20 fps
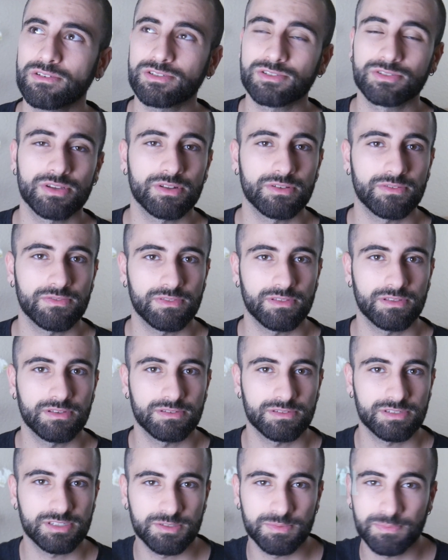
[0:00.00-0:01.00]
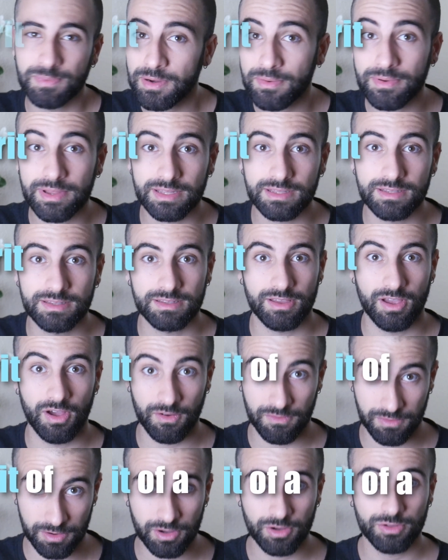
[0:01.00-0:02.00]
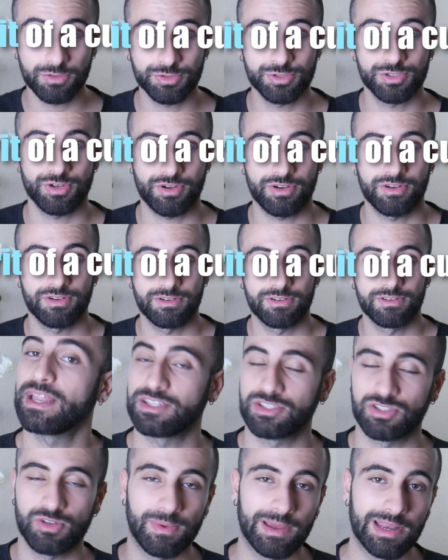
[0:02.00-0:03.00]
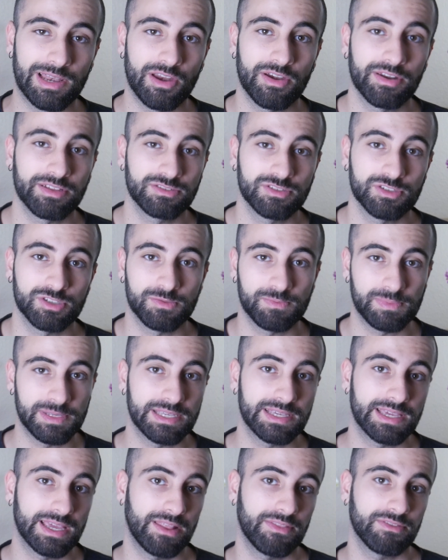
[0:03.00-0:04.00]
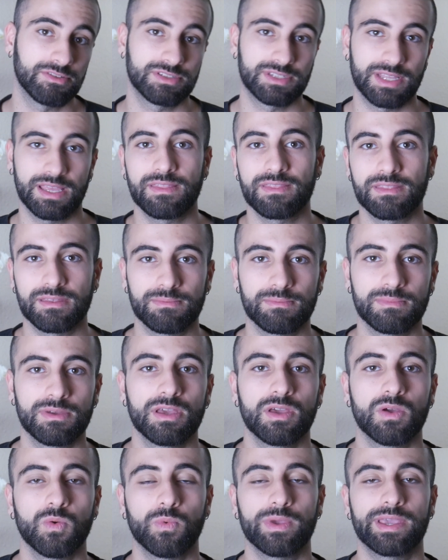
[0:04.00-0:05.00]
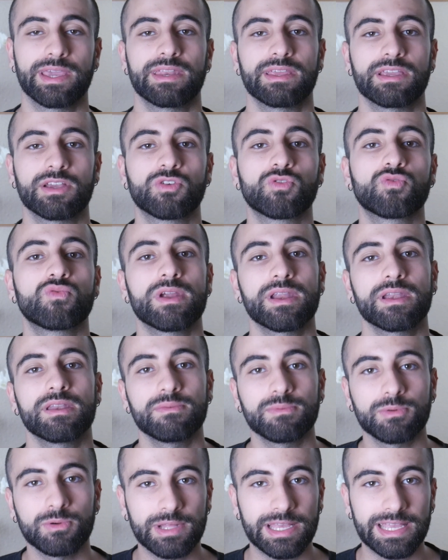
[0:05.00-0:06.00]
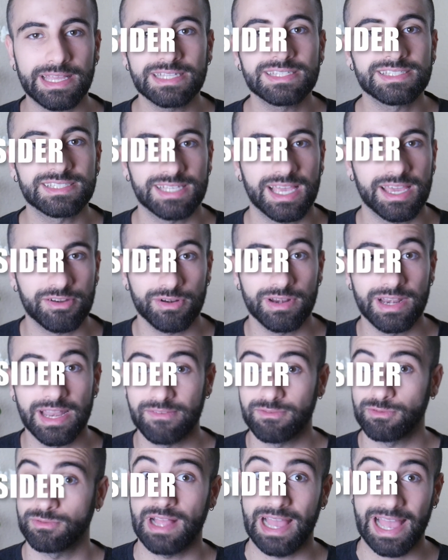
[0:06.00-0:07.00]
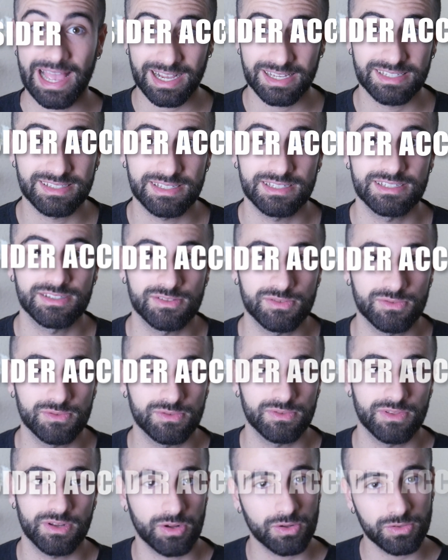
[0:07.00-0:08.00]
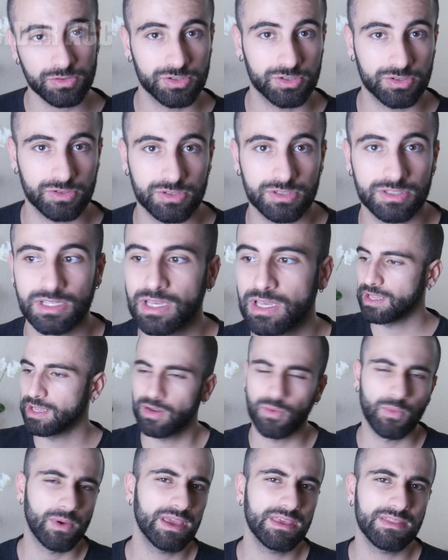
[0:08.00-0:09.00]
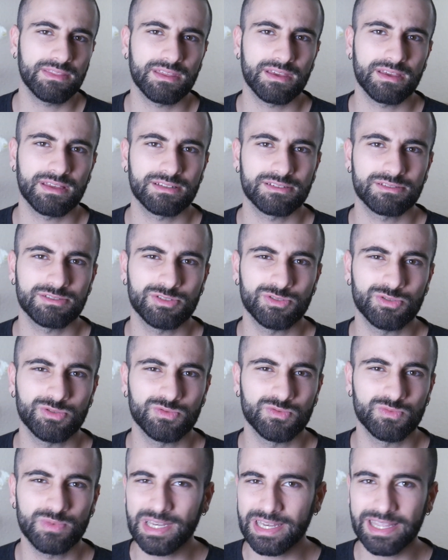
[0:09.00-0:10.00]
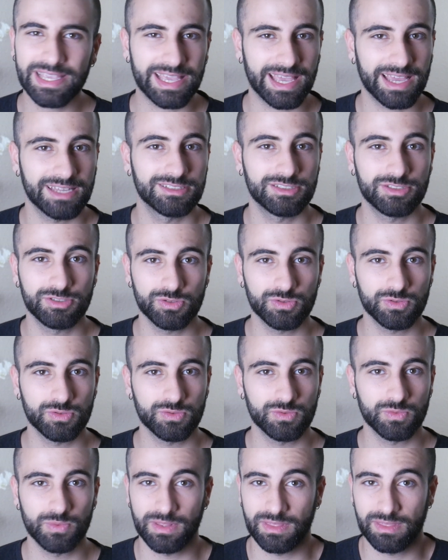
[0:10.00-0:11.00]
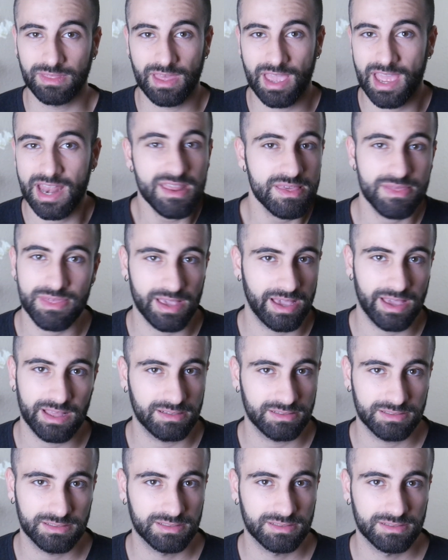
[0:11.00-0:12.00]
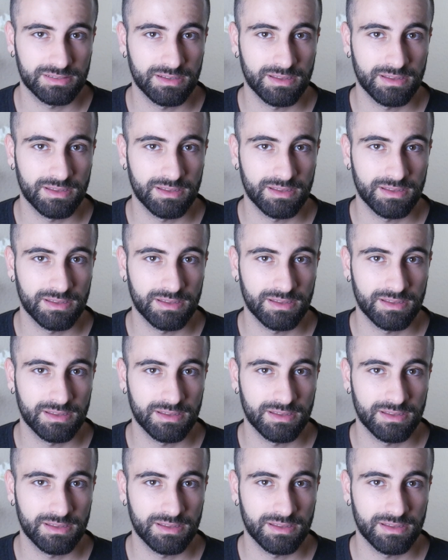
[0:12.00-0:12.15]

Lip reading: sort of the spirit of a culture. And so by learning to speak and understand them, we get incredible insider level access to their cultures in a way that you really can't do with anything else.